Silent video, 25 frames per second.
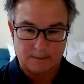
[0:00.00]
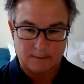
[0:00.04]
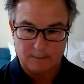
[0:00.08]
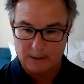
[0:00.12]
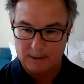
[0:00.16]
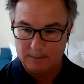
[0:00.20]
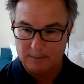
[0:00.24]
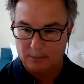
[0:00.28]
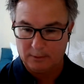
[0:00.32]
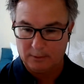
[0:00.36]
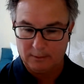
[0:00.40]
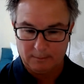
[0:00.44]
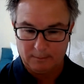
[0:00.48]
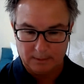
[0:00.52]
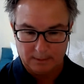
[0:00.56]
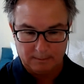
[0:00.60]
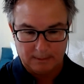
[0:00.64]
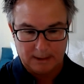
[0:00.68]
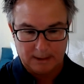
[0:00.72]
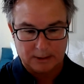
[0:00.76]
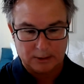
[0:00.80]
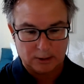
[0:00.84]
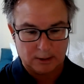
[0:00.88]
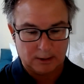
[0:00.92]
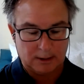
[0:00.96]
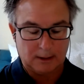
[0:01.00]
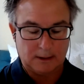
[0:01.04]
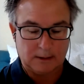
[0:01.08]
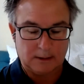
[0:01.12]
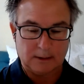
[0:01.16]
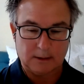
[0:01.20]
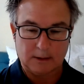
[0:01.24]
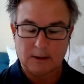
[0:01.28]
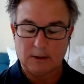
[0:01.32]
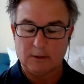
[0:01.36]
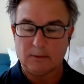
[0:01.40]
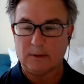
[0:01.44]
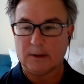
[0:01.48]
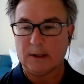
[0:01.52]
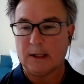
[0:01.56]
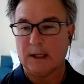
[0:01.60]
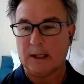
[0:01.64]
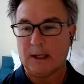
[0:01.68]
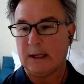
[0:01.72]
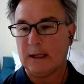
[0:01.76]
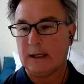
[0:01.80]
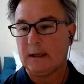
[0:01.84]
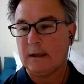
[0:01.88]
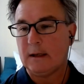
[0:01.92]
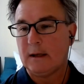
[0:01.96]
as people have been mentioning in the
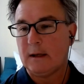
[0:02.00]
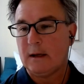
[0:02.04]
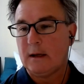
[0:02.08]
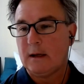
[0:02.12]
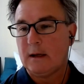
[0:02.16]
Q&A.